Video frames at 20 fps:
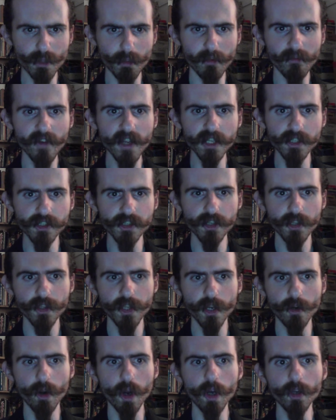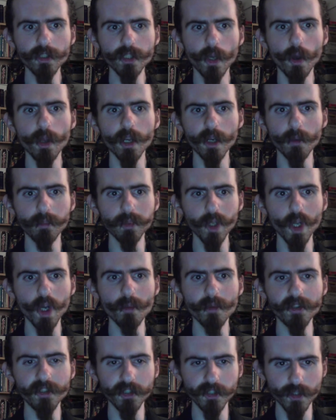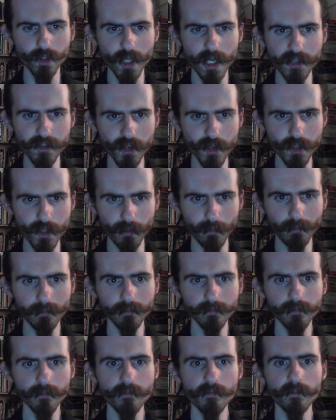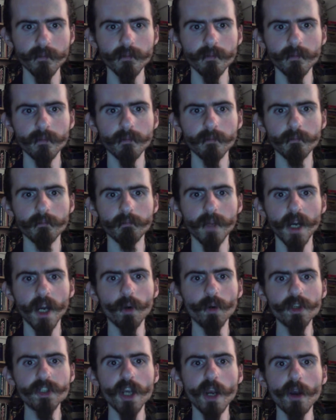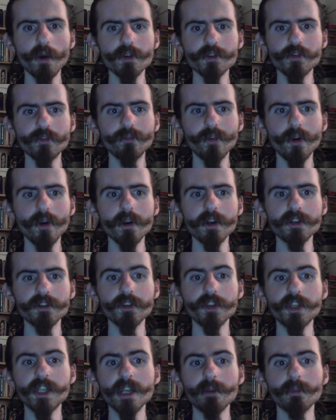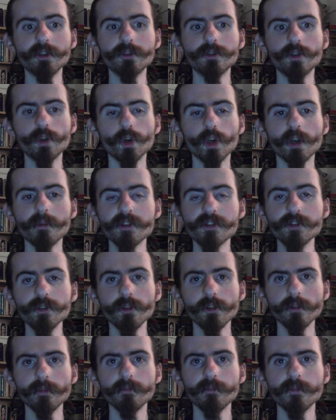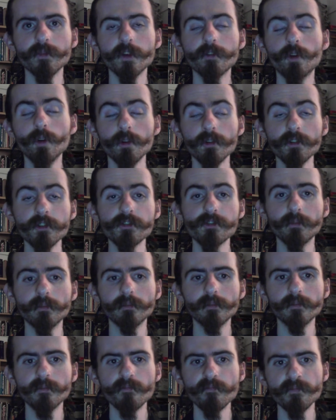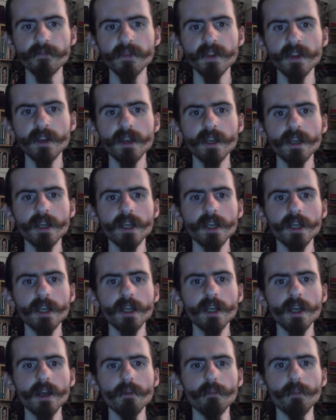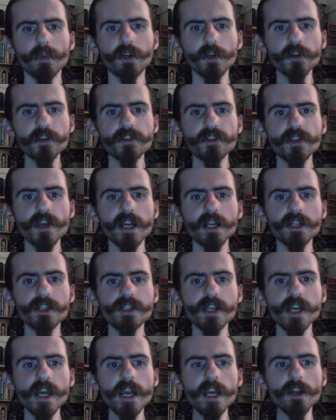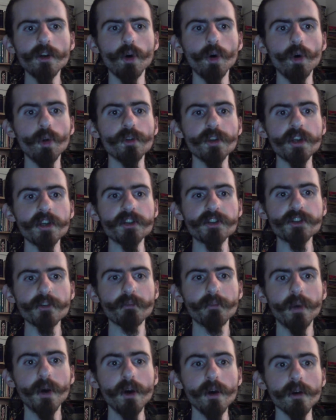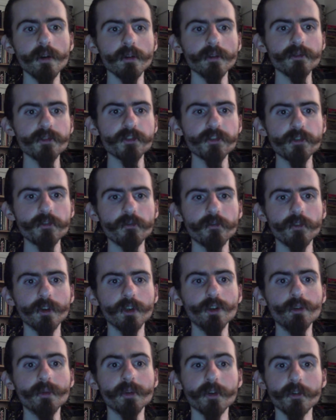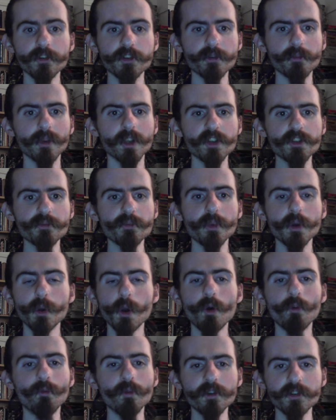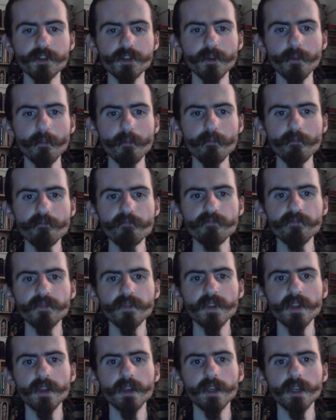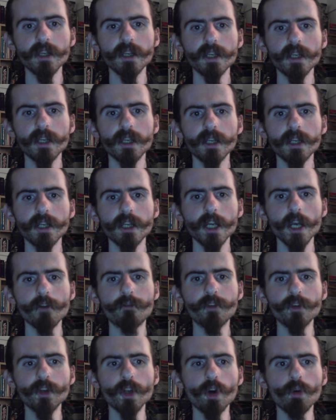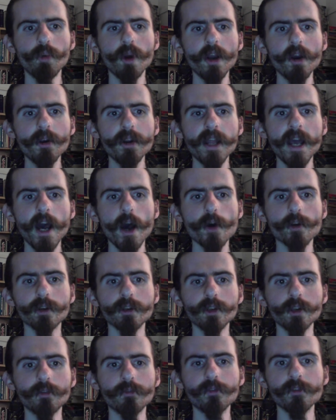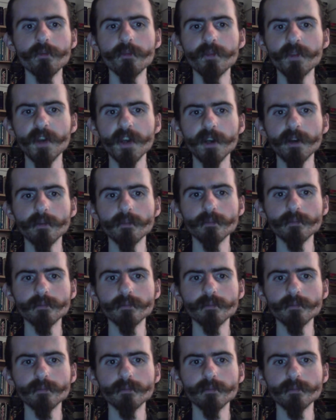prevent their ongoing employment and transition, by which I was referring to the demon Durga, of course. Because they contain all these pearls of luminary symbolism, of wisdom, if you know where and how to look for them there,